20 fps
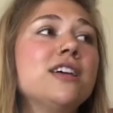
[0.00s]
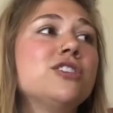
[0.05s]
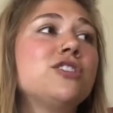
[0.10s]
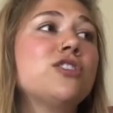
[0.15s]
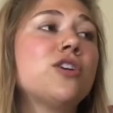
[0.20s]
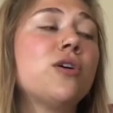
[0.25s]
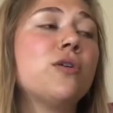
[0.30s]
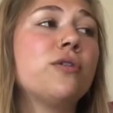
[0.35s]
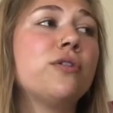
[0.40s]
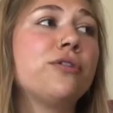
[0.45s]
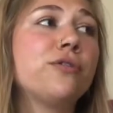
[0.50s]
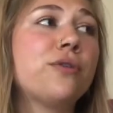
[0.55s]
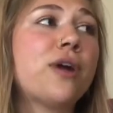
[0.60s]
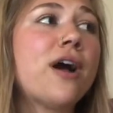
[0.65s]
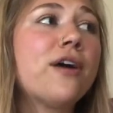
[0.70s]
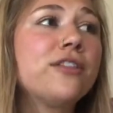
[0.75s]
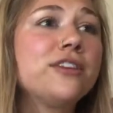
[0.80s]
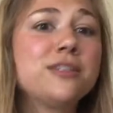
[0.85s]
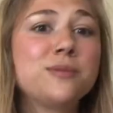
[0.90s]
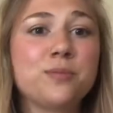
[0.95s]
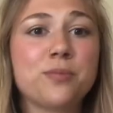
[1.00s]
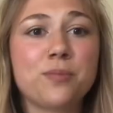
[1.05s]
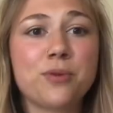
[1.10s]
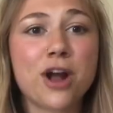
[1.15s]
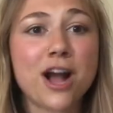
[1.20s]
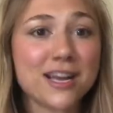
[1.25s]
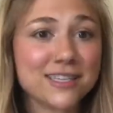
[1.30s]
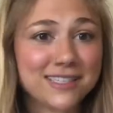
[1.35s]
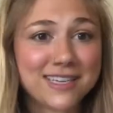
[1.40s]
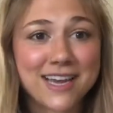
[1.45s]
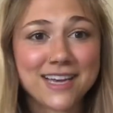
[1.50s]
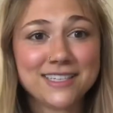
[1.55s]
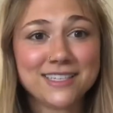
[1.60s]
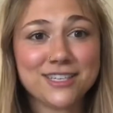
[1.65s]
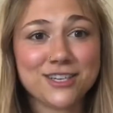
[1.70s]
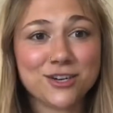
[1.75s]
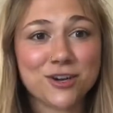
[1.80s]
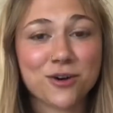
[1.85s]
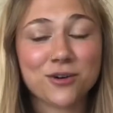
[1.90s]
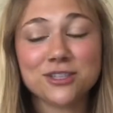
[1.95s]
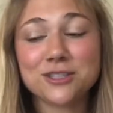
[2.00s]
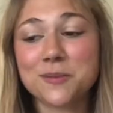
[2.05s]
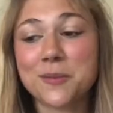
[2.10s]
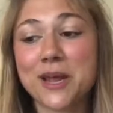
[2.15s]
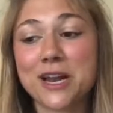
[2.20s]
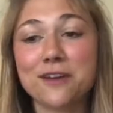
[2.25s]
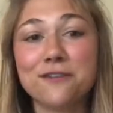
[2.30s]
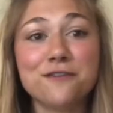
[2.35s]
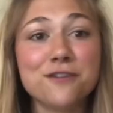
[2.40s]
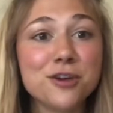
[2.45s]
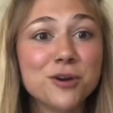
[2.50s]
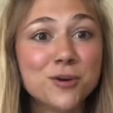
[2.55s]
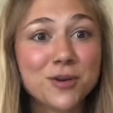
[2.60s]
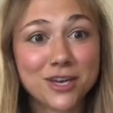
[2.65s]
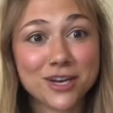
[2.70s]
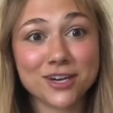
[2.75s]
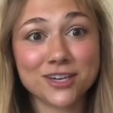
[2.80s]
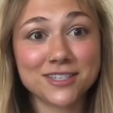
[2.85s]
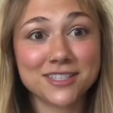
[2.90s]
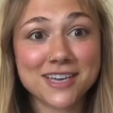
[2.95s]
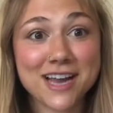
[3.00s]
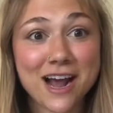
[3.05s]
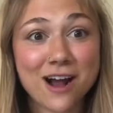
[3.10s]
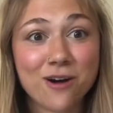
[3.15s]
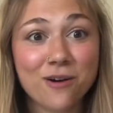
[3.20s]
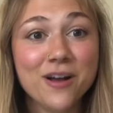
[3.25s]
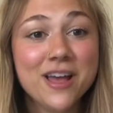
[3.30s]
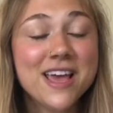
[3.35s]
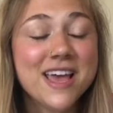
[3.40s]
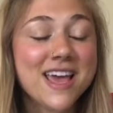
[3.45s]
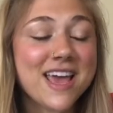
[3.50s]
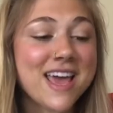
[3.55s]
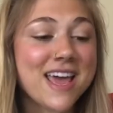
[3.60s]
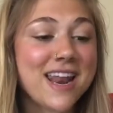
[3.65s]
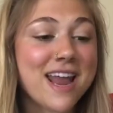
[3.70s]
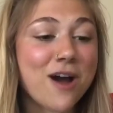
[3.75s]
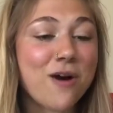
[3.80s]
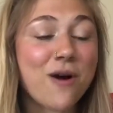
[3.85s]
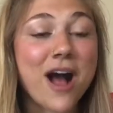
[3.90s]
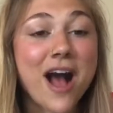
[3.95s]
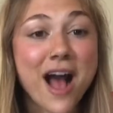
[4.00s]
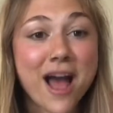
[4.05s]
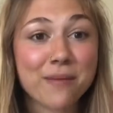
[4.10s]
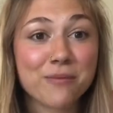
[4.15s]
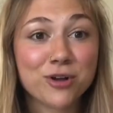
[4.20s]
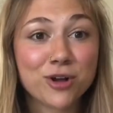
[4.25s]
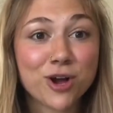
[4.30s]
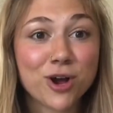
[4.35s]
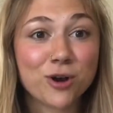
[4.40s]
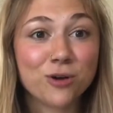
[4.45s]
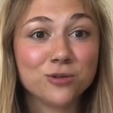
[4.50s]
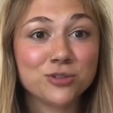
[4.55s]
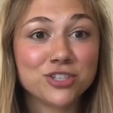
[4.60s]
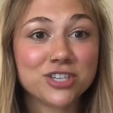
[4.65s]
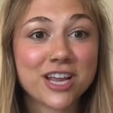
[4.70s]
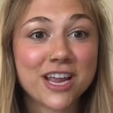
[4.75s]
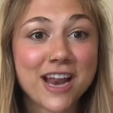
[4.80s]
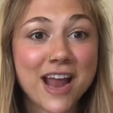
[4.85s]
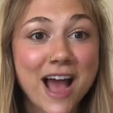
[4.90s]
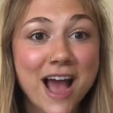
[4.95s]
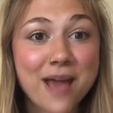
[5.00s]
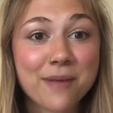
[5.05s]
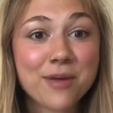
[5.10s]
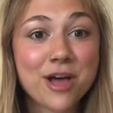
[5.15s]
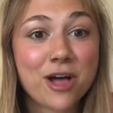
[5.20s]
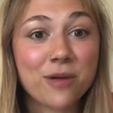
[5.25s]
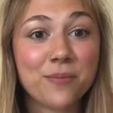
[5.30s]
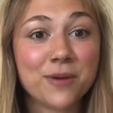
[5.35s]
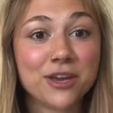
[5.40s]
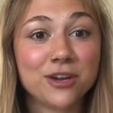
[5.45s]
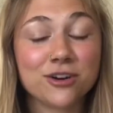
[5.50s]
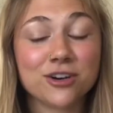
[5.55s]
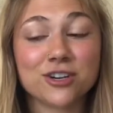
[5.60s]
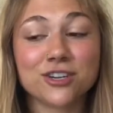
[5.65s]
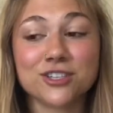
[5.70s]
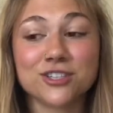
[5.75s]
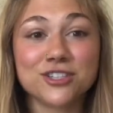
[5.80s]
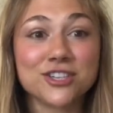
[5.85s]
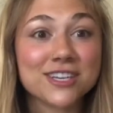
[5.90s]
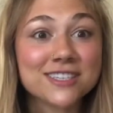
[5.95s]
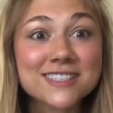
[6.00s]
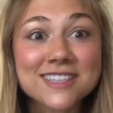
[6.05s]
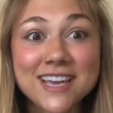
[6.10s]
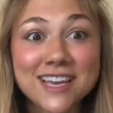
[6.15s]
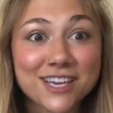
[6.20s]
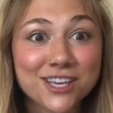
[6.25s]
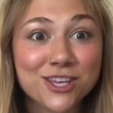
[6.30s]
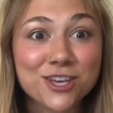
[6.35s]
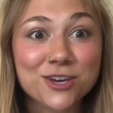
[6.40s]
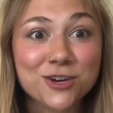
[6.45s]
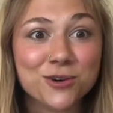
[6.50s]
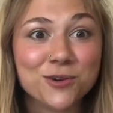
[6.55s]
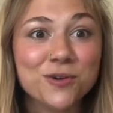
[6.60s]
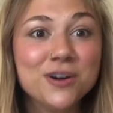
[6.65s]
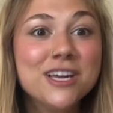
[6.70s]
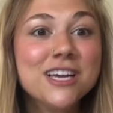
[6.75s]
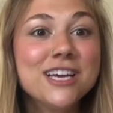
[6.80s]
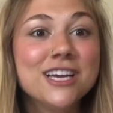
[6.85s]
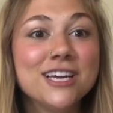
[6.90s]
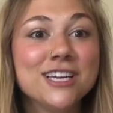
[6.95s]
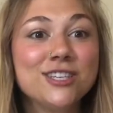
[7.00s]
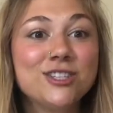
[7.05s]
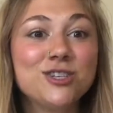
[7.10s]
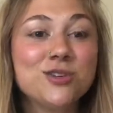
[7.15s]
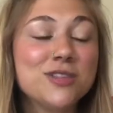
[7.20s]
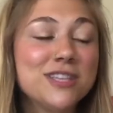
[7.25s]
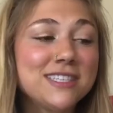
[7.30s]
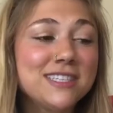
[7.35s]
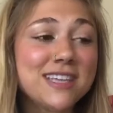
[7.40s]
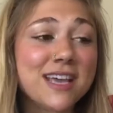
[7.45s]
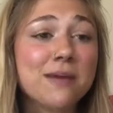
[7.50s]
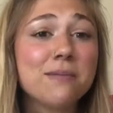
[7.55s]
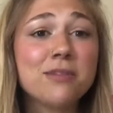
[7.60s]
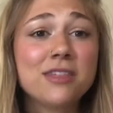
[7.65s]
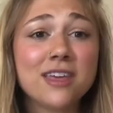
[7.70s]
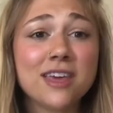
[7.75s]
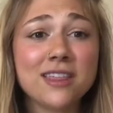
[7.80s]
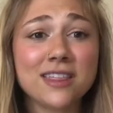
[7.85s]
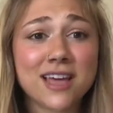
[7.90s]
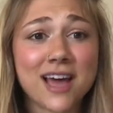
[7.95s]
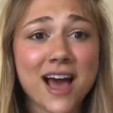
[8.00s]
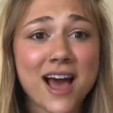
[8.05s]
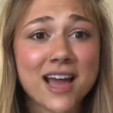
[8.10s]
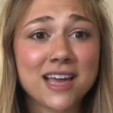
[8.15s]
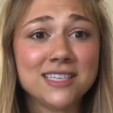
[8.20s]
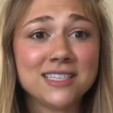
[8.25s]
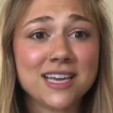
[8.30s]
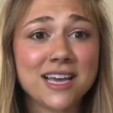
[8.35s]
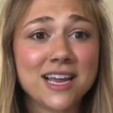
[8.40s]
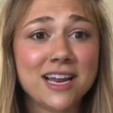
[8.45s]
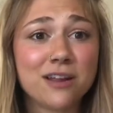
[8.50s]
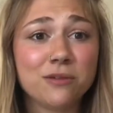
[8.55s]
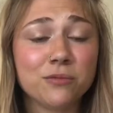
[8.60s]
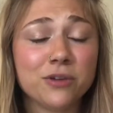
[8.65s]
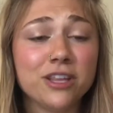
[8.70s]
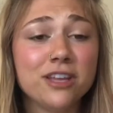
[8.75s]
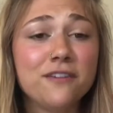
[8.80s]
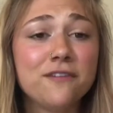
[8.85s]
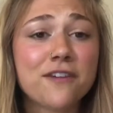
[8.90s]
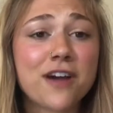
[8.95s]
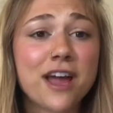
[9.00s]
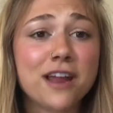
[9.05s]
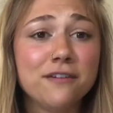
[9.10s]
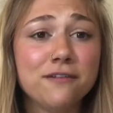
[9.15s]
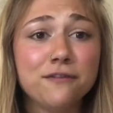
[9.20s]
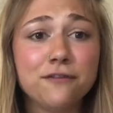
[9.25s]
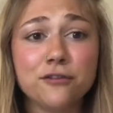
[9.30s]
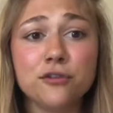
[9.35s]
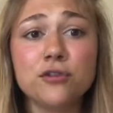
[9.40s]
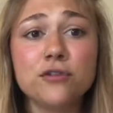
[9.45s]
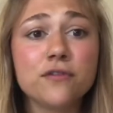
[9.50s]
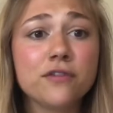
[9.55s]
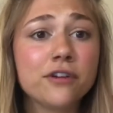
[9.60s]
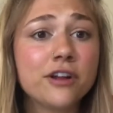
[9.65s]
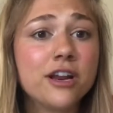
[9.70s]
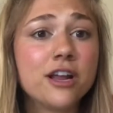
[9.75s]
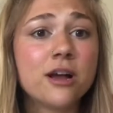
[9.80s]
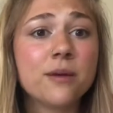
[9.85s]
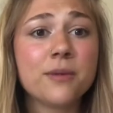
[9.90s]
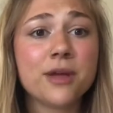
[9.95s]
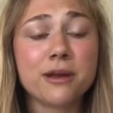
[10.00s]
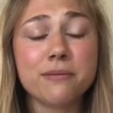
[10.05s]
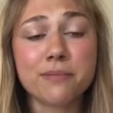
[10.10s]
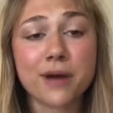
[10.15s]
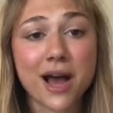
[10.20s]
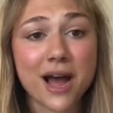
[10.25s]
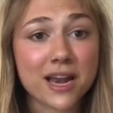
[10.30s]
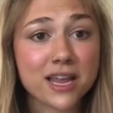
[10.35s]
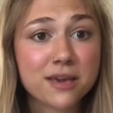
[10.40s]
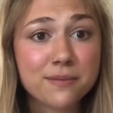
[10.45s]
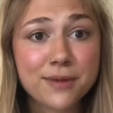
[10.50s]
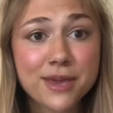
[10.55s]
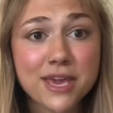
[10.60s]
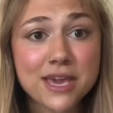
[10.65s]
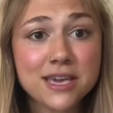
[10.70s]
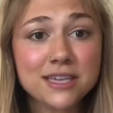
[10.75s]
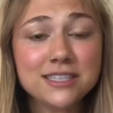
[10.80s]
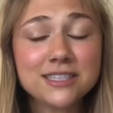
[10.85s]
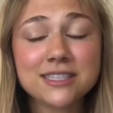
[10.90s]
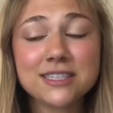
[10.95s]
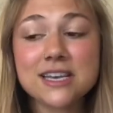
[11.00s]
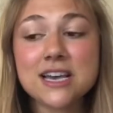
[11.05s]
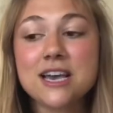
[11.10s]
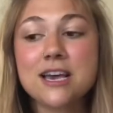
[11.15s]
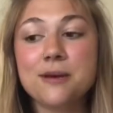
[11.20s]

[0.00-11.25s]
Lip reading: So throughout this process, you know, it's been a few years now, and now I'm a coach and I'm helping girls just like you do the same thing that I did and really find food freedom and body peace